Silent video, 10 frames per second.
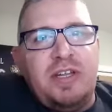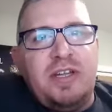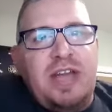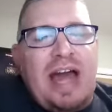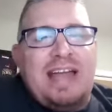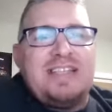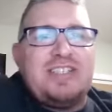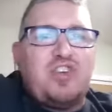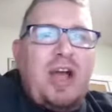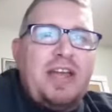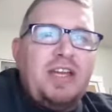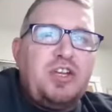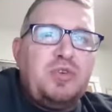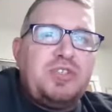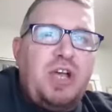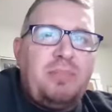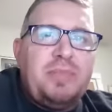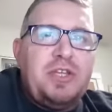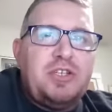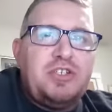Not trying to do
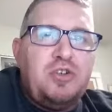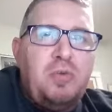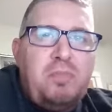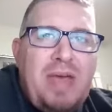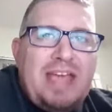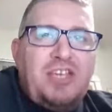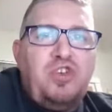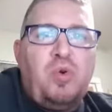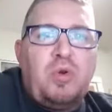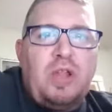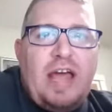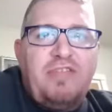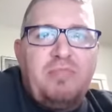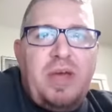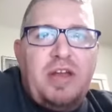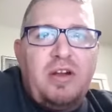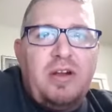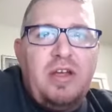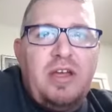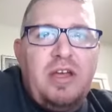something to make your life
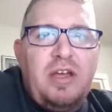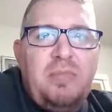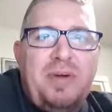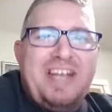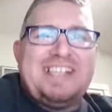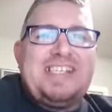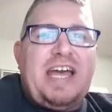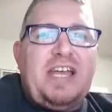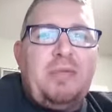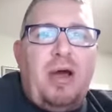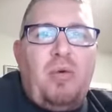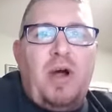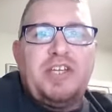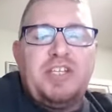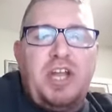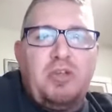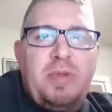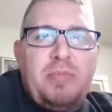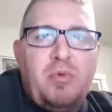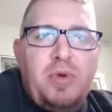better, but excited about watching other
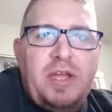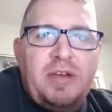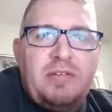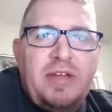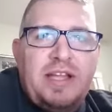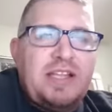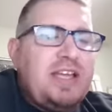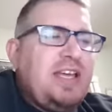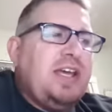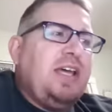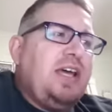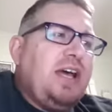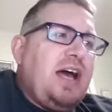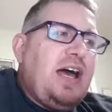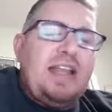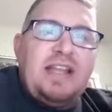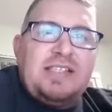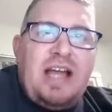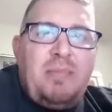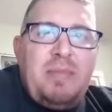people win. I, I,
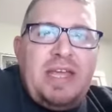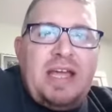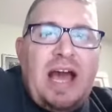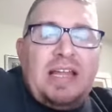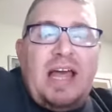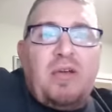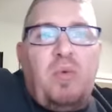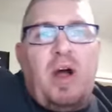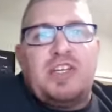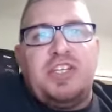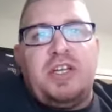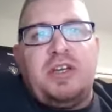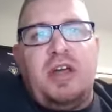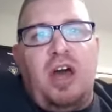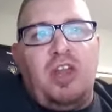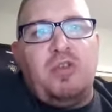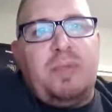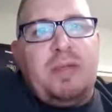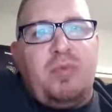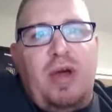that's not me. I like watching other
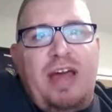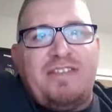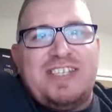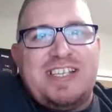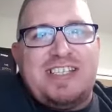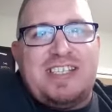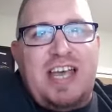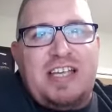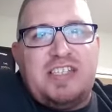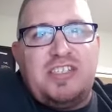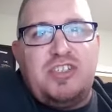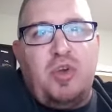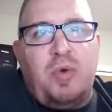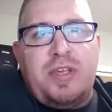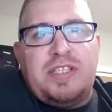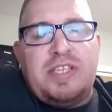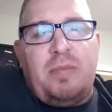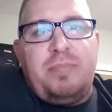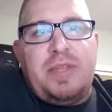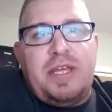people have success doing
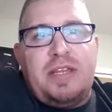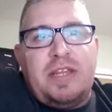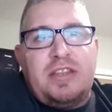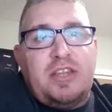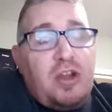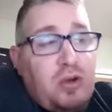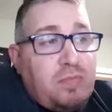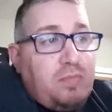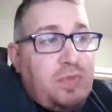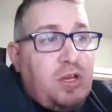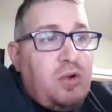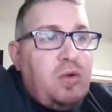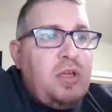something that they're, you know,